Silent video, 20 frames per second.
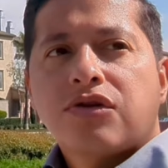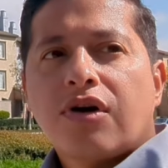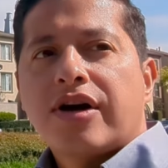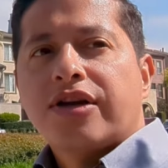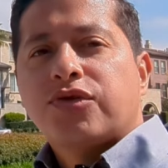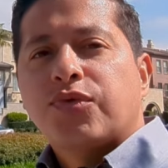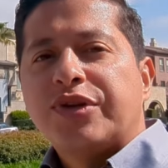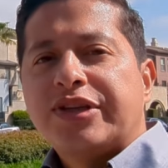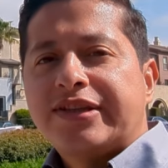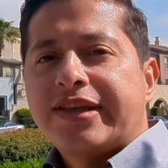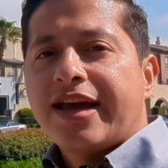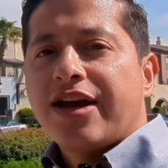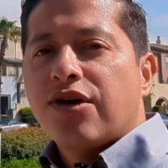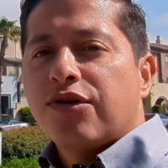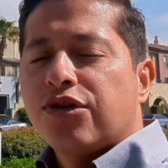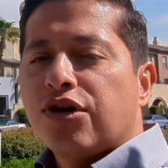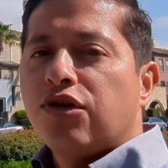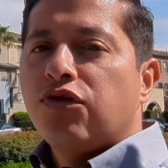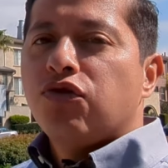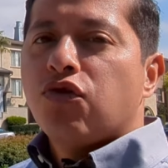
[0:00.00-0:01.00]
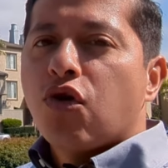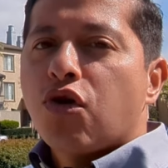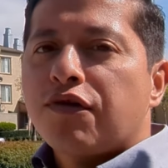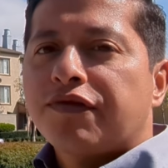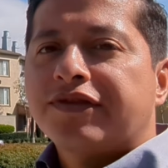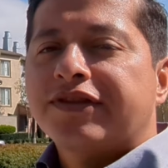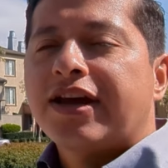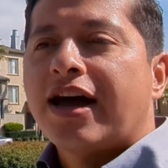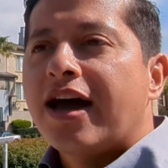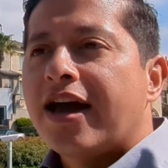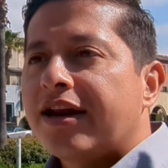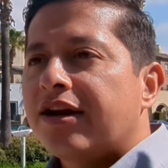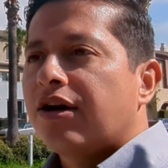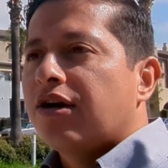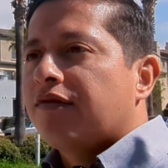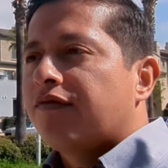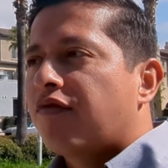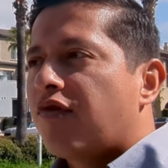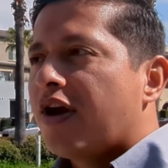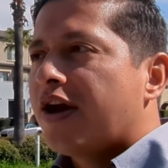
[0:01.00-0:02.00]
So as we stay on the north side
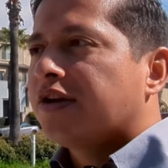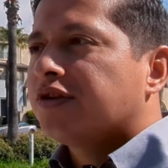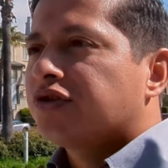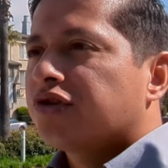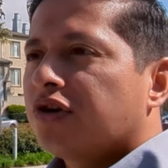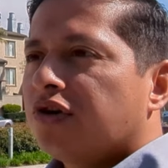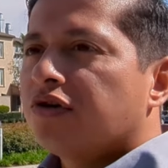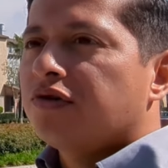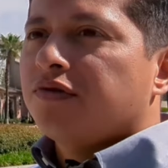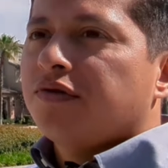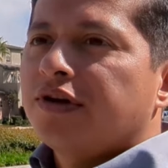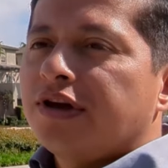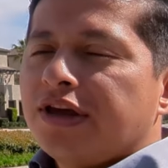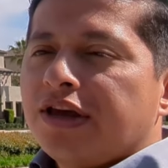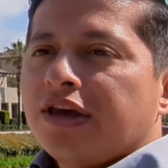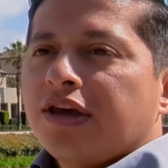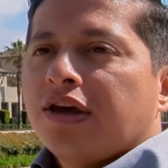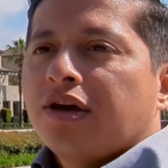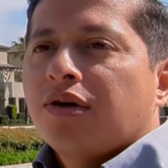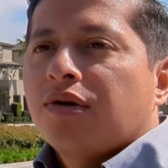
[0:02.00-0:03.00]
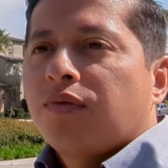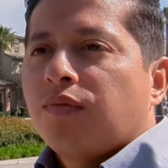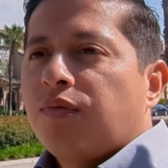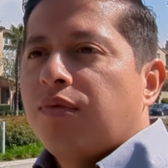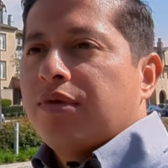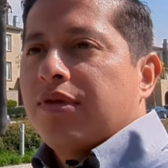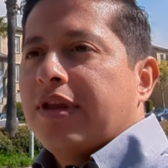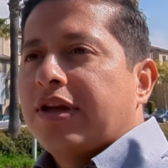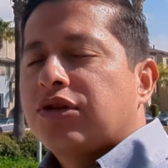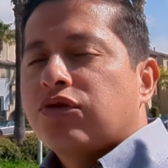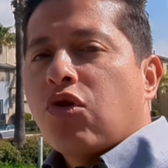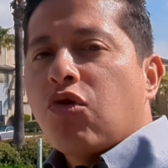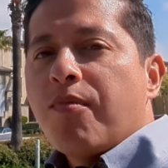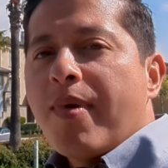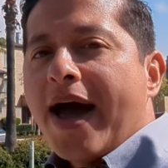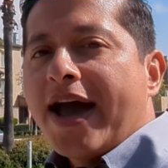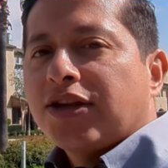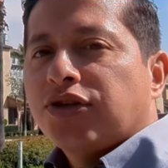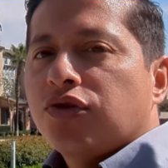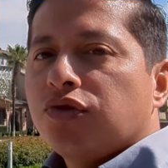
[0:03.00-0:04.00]
of Rancho, let's go
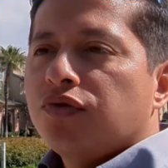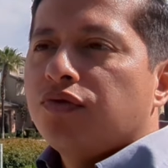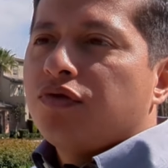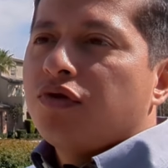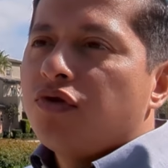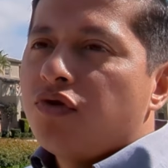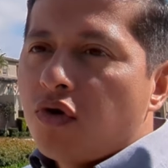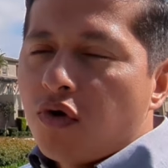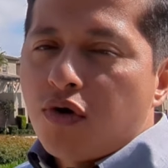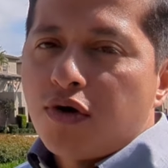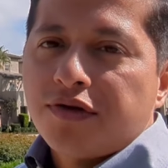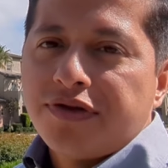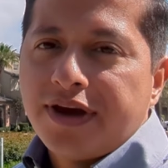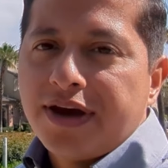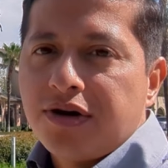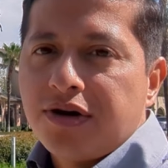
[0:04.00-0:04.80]
back to North